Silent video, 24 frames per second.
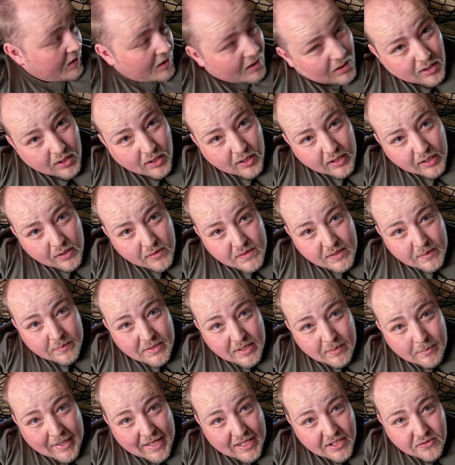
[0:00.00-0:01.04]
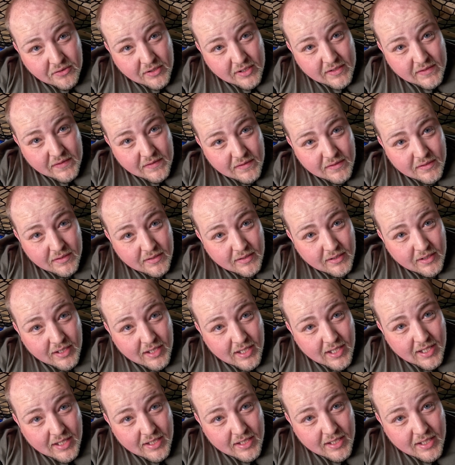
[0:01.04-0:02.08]
hook those up to the batteries
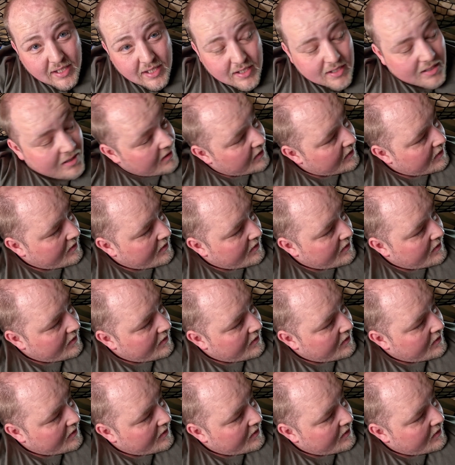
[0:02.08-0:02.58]
and